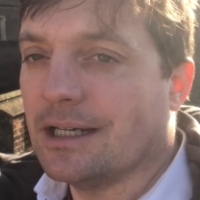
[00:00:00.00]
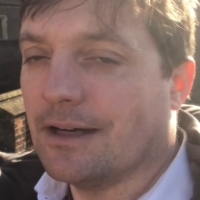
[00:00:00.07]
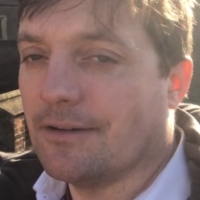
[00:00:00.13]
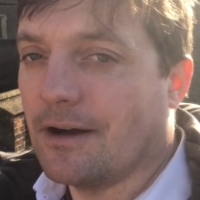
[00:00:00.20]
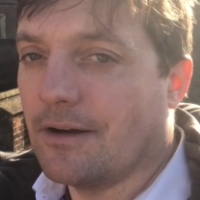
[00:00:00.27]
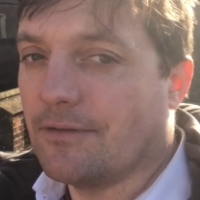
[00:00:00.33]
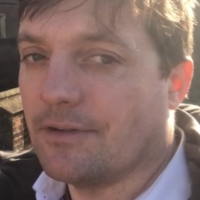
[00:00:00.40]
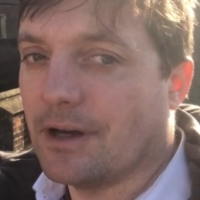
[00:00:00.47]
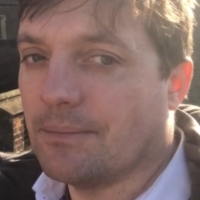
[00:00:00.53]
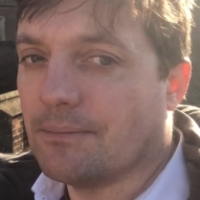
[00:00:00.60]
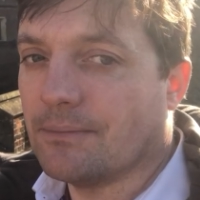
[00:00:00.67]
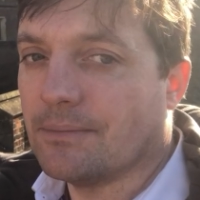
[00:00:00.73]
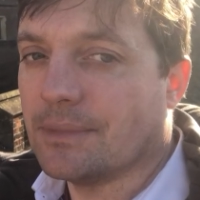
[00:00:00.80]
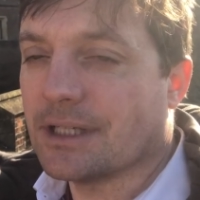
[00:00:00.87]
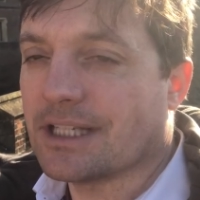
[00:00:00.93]
of
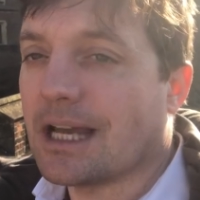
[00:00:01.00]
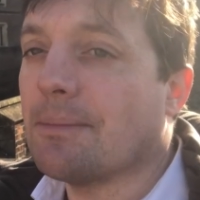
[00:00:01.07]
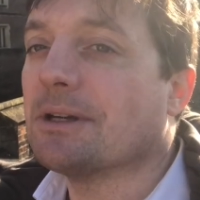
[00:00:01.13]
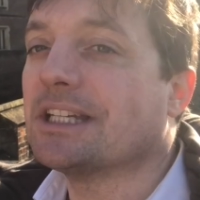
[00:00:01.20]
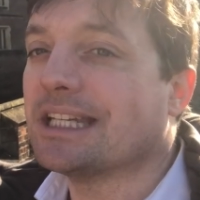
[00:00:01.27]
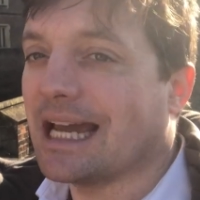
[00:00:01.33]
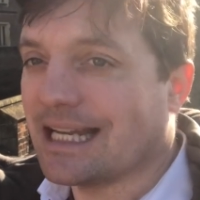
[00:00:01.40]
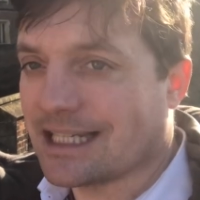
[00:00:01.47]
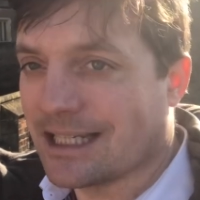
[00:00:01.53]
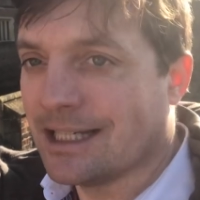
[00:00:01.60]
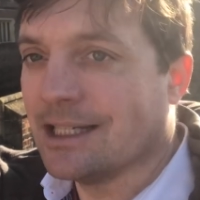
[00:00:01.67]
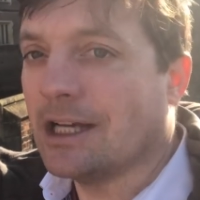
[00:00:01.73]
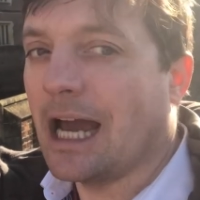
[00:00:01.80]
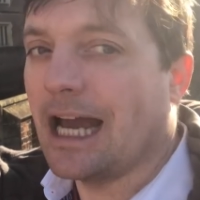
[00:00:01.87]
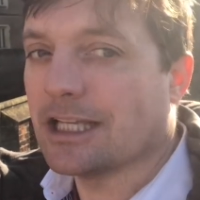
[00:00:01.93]
um, Somerset,
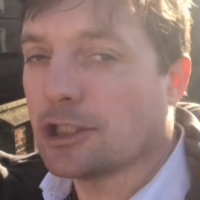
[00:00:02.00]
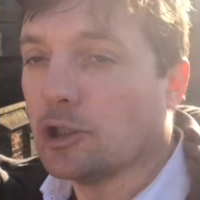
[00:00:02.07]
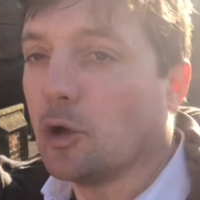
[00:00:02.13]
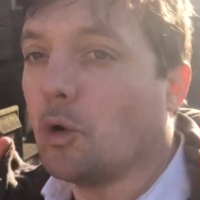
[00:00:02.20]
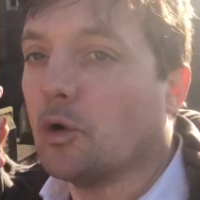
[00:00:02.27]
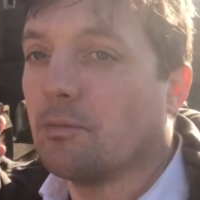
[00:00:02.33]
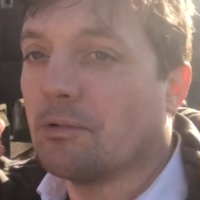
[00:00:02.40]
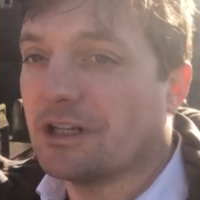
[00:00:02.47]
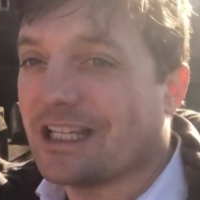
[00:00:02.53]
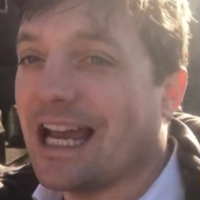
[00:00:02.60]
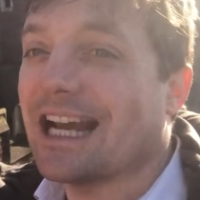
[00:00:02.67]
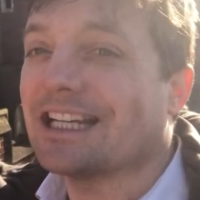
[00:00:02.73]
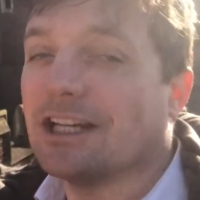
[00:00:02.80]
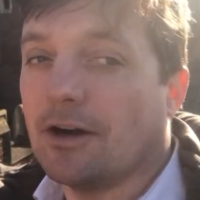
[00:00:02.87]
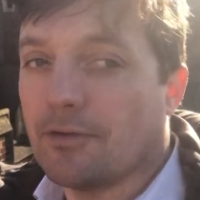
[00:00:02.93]
as Lord
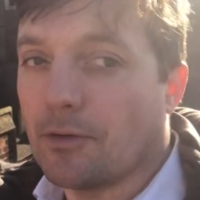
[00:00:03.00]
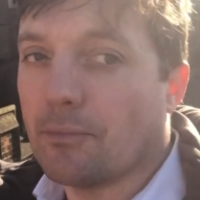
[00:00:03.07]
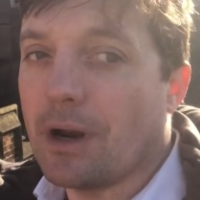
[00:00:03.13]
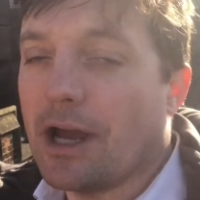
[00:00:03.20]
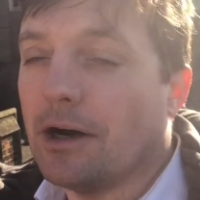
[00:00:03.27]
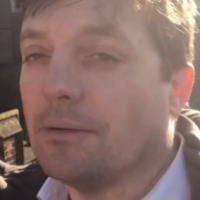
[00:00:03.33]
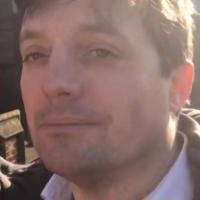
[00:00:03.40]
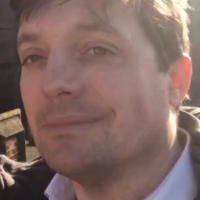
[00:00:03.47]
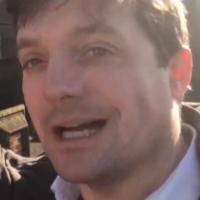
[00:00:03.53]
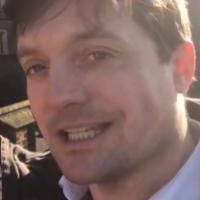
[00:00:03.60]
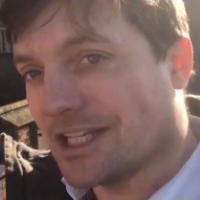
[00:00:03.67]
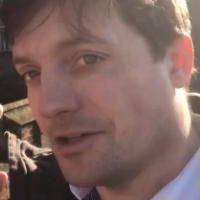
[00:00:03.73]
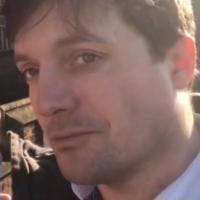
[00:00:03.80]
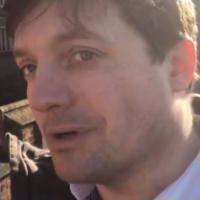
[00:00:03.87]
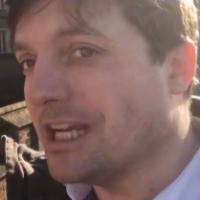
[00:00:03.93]
Protector of the Realm,
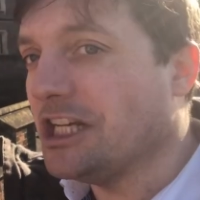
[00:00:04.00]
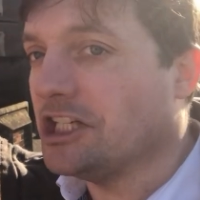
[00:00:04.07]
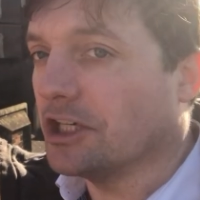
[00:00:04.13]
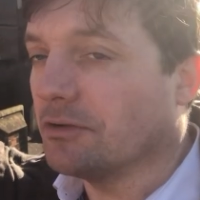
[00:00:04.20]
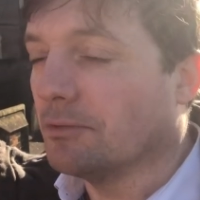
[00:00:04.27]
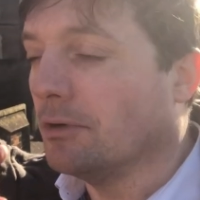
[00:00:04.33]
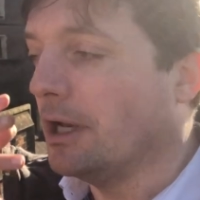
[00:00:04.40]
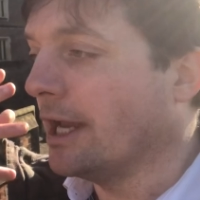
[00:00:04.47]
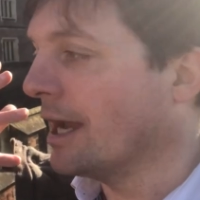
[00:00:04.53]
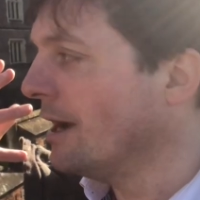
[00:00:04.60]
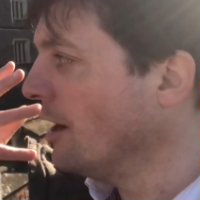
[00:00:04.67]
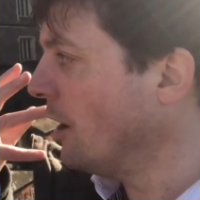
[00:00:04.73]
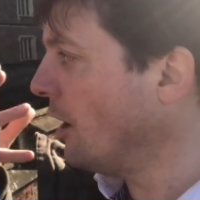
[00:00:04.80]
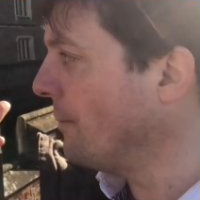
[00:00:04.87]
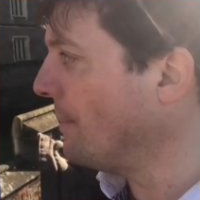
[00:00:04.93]
as in regent ruling
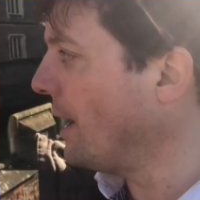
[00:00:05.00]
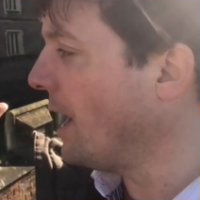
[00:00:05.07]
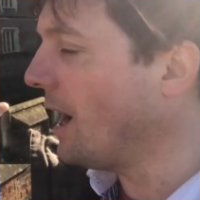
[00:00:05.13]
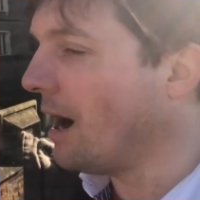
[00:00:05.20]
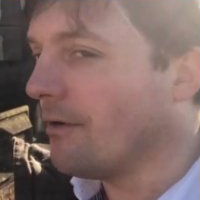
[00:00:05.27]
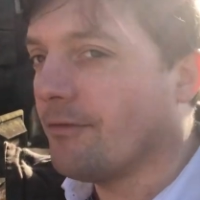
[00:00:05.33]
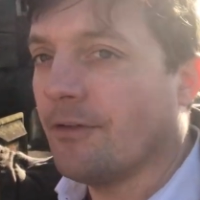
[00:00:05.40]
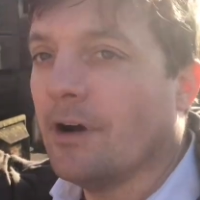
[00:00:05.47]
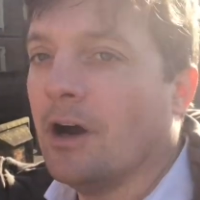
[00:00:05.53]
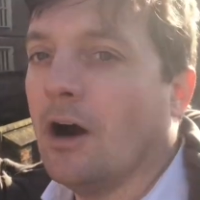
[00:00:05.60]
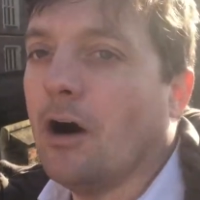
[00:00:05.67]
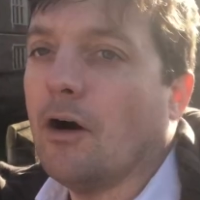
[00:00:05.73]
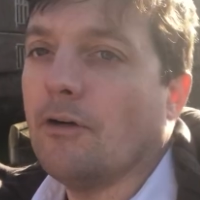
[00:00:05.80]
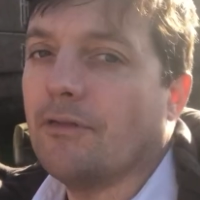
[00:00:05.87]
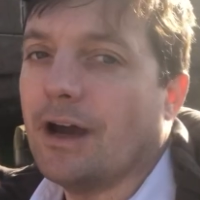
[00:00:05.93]
on behalf
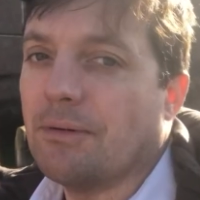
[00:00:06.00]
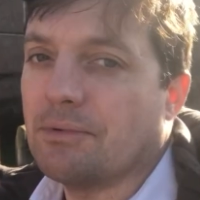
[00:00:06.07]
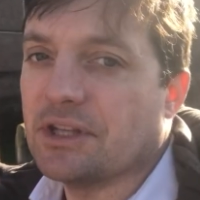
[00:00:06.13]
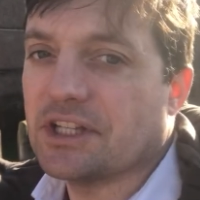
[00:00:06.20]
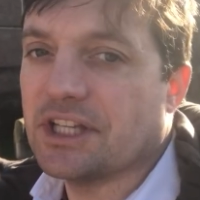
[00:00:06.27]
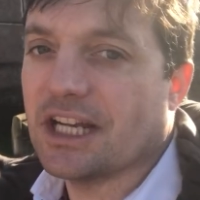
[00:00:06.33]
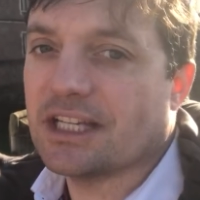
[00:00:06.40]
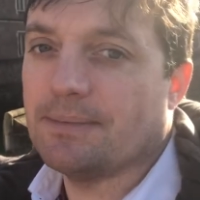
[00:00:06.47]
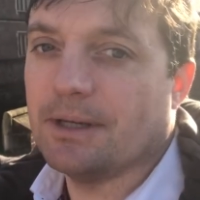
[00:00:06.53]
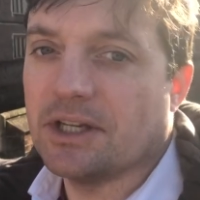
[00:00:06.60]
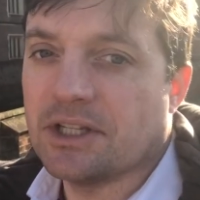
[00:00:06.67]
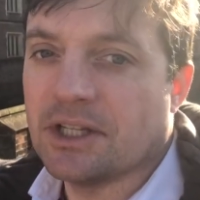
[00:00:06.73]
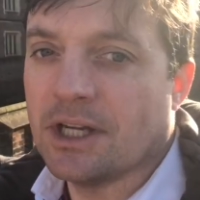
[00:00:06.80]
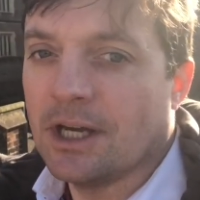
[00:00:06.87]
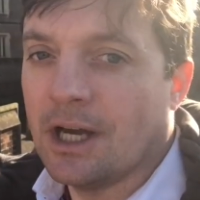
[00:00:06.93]
of Edward VI,
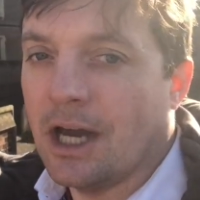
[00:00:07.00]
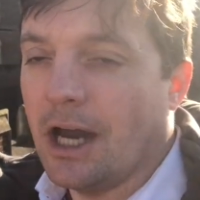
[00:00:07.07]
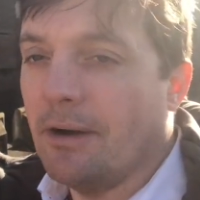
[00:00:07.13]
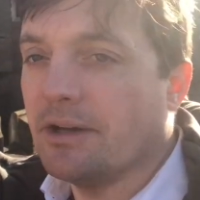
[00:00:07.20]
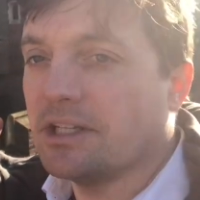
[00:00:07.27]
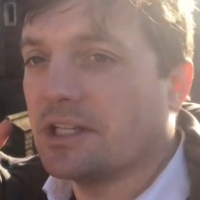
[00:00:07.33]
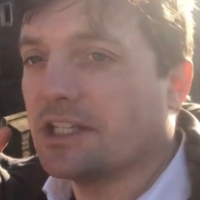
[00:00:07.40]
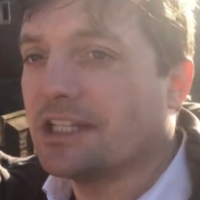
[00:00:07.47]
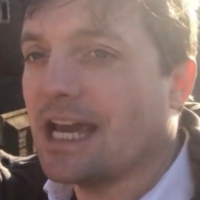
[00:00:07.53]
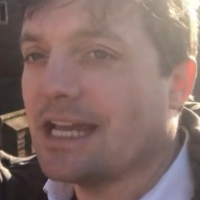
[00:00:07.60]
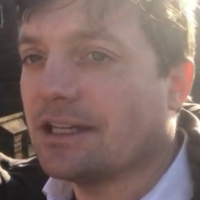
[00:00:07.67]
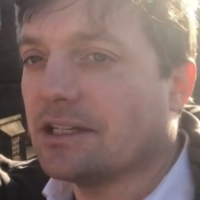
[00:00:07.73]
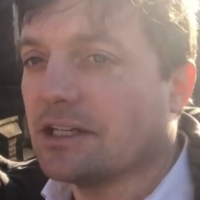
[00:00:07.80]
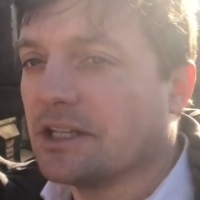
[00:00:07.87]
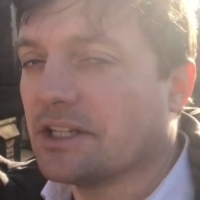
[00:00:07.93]
because owing to the
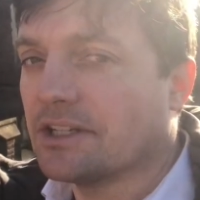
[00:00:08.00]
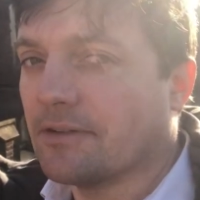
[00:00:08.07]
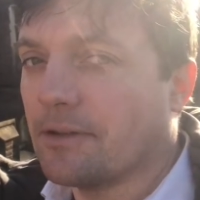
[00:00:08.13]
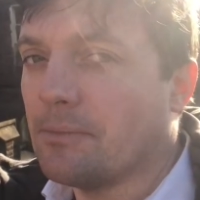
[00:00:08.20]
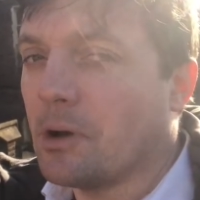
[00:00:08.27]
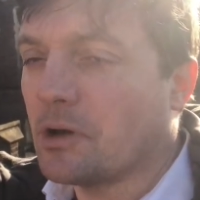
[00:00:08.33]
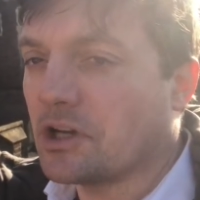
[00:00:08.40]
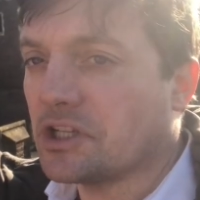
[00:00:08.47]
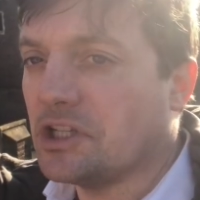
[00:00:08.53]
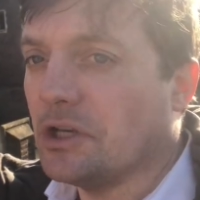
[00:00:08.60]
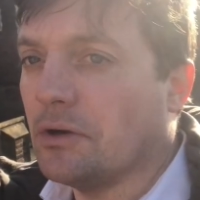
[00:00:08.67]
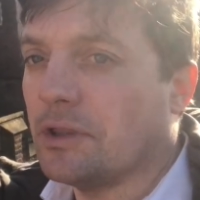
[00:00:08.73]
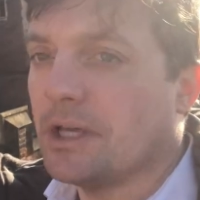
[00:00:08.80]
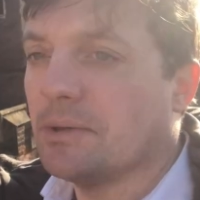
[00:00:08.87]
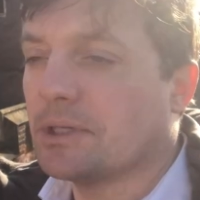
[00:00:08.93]
tenderness of the monarch's
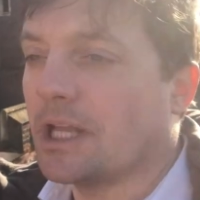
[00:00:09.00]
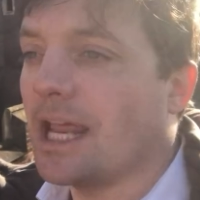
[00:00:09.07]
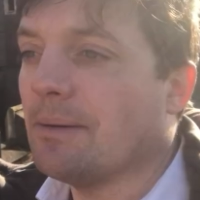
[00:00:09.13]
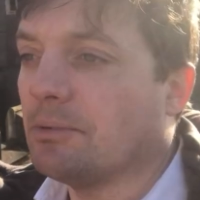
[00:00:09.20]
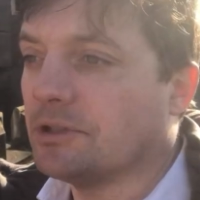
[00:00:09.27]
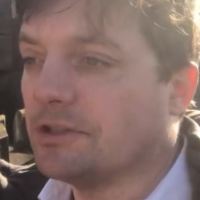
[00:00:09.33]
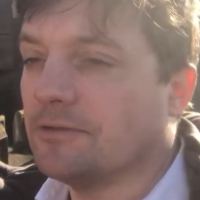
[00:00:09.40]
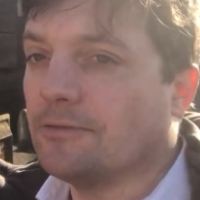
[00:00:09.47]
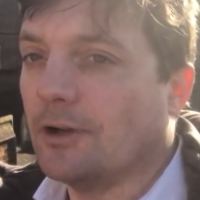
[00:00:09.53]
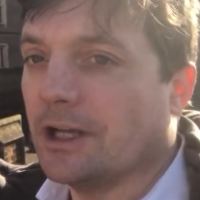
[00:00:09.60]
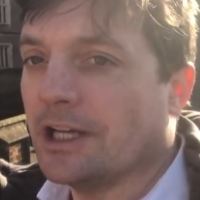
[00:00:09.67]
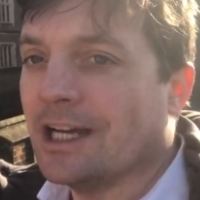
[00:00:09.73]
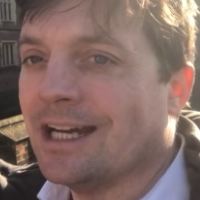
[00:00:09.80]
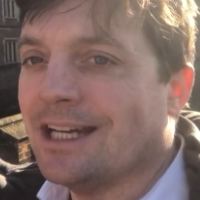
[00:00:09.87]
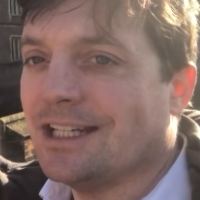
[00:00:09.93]
youth, he was unable to
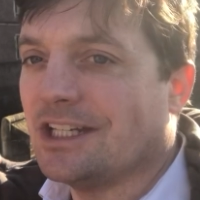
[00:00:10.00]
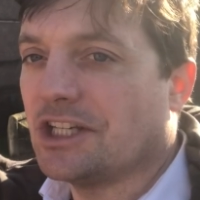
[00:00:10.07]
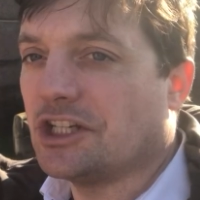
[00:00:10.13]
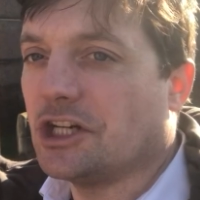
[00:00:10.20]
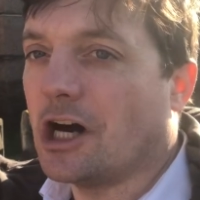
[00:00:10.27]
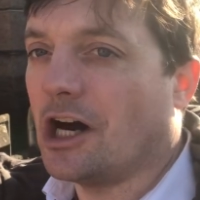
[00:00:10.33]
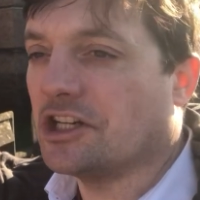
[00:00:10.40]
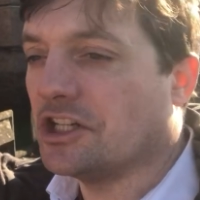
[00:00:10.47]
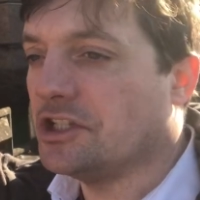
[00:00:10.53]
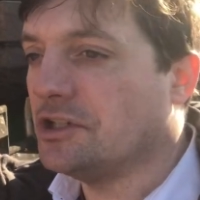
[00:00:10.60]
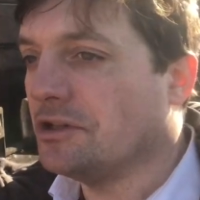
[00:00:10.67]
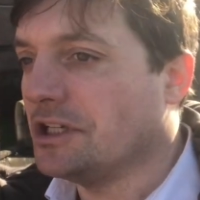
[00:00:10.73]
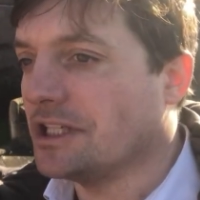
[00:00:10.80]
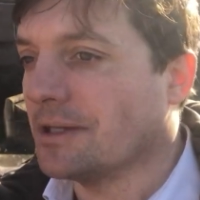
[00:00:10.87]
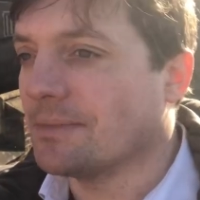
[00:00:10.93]
fully discharge his
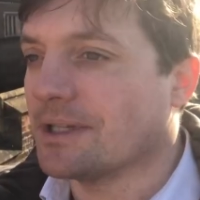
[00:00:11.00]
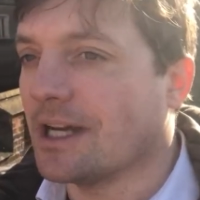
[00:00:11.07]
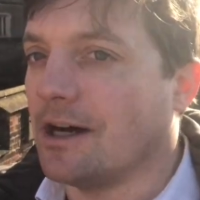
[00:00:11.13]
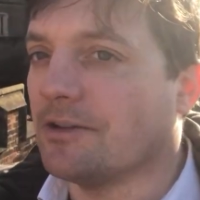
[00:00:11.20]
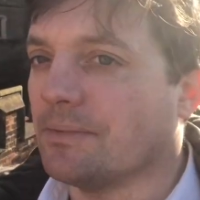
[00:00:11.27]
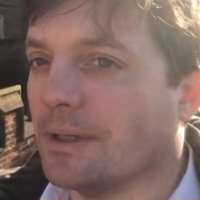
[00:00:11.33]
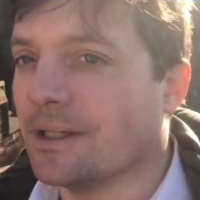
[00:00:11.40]
duties himself.